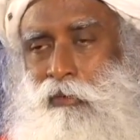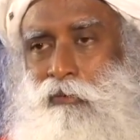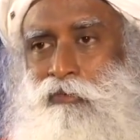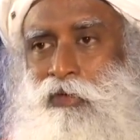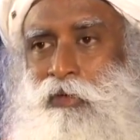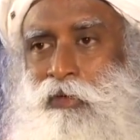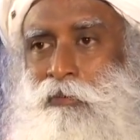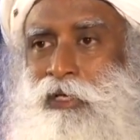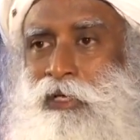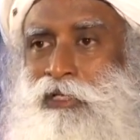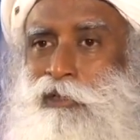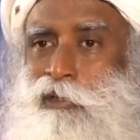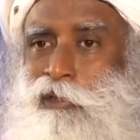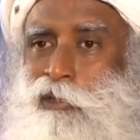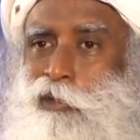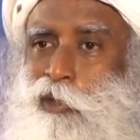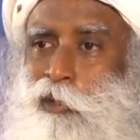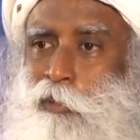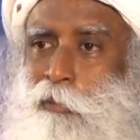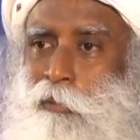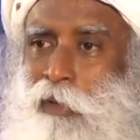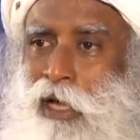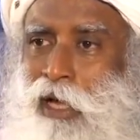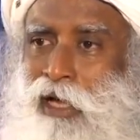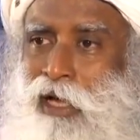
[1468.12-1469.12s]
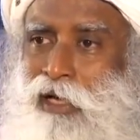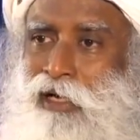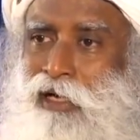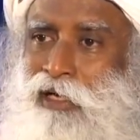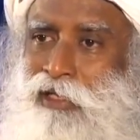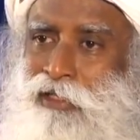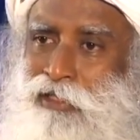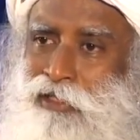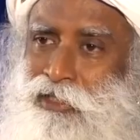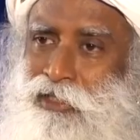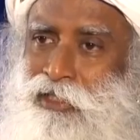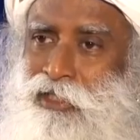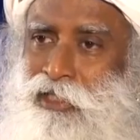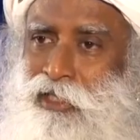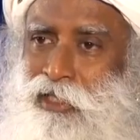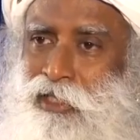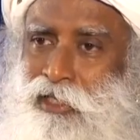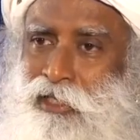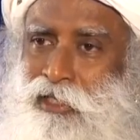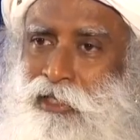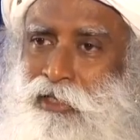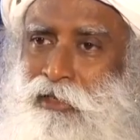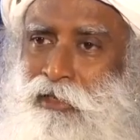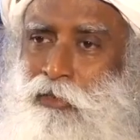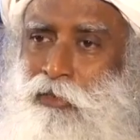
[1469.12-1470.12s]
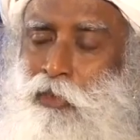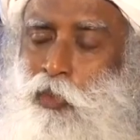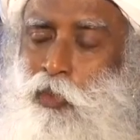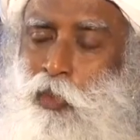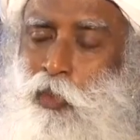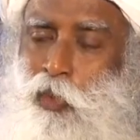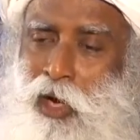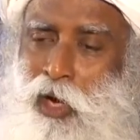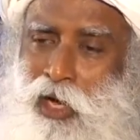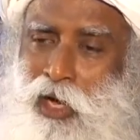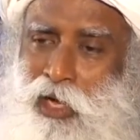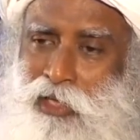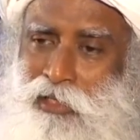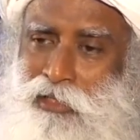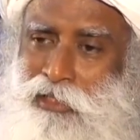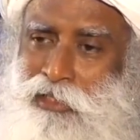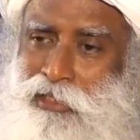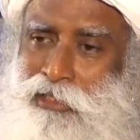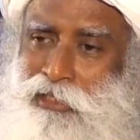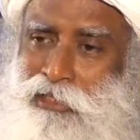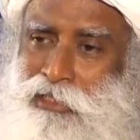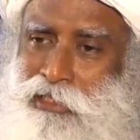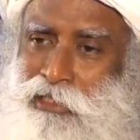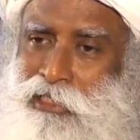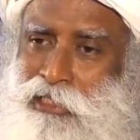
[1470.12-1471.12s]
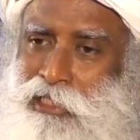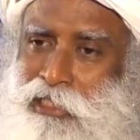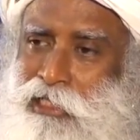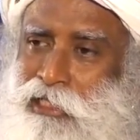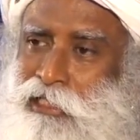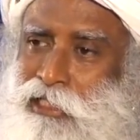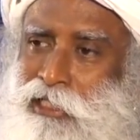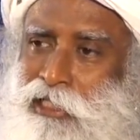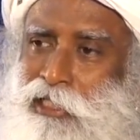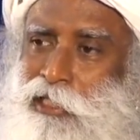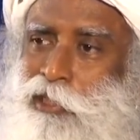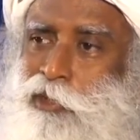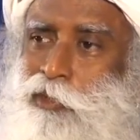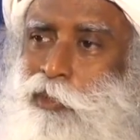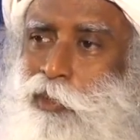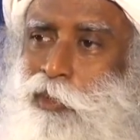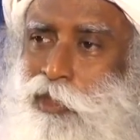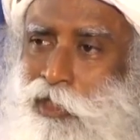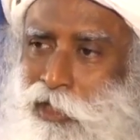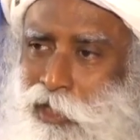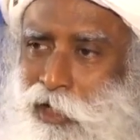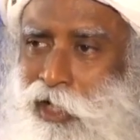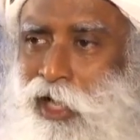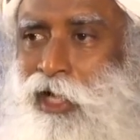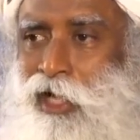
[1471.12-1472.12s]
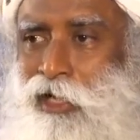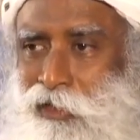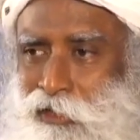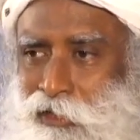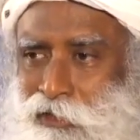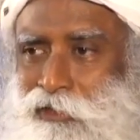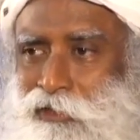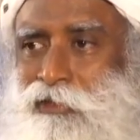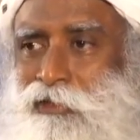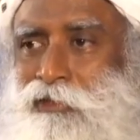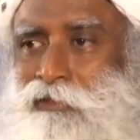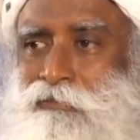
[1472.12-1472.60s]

We must look back and see why these little things were created.